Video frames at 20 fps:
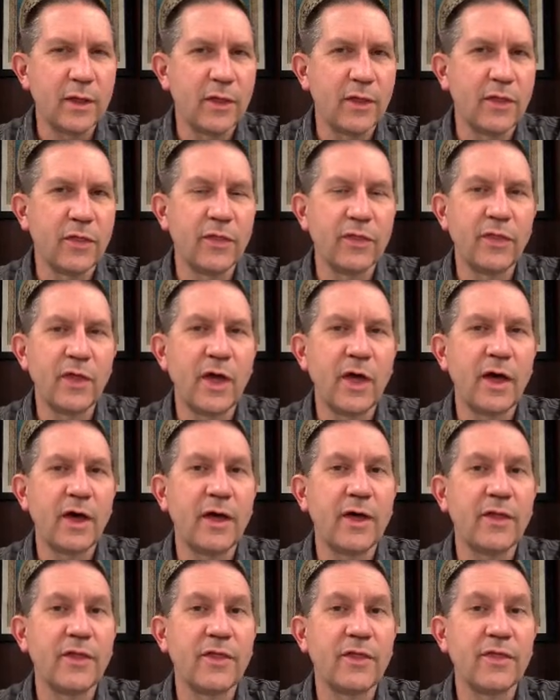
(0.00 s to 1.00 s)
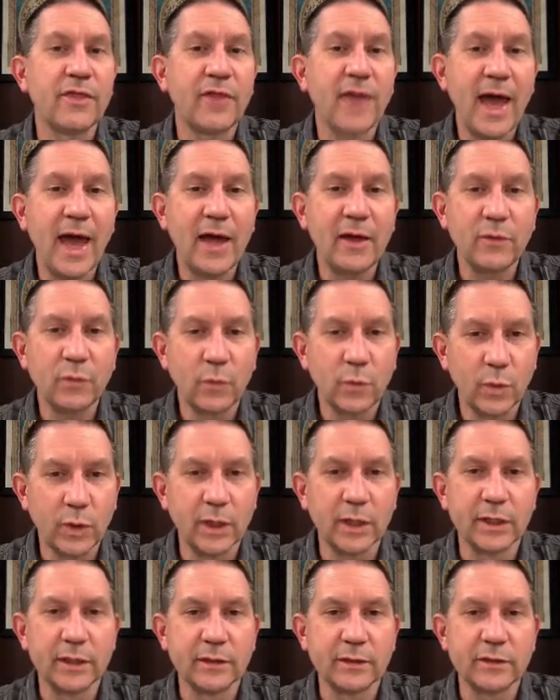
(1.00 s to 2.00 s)
that
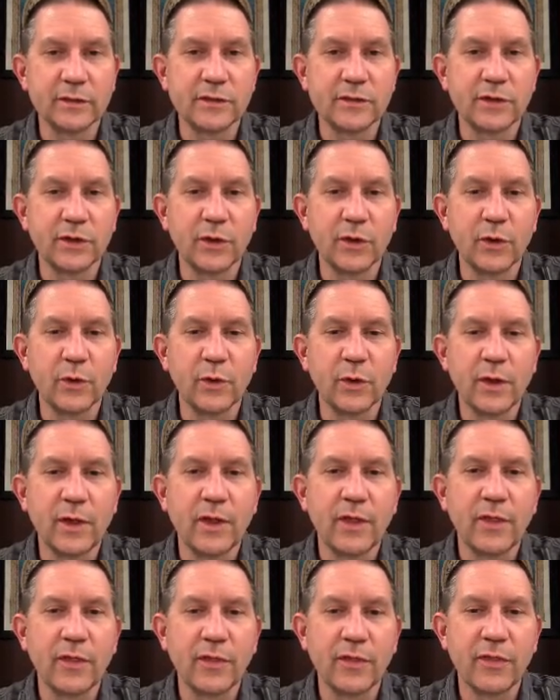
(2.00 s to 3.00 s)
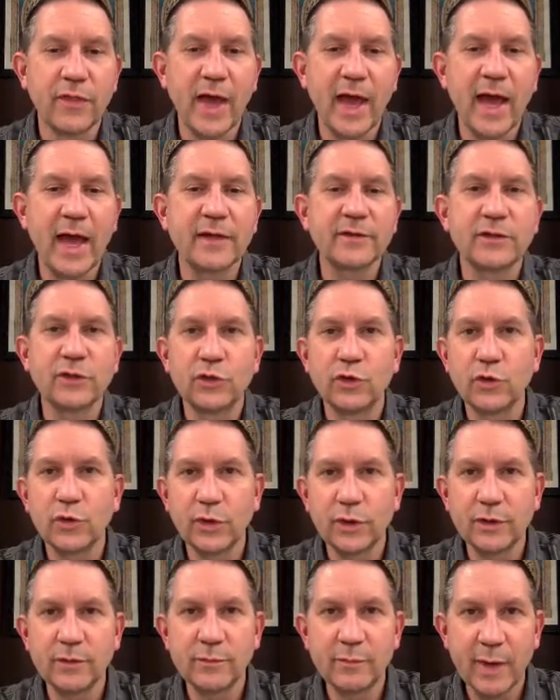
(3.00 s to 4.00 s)
one. So that
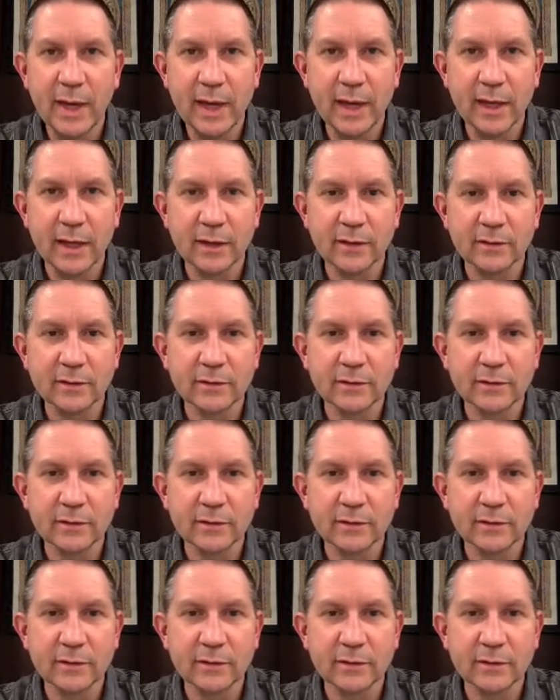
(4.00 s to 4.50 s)
good man.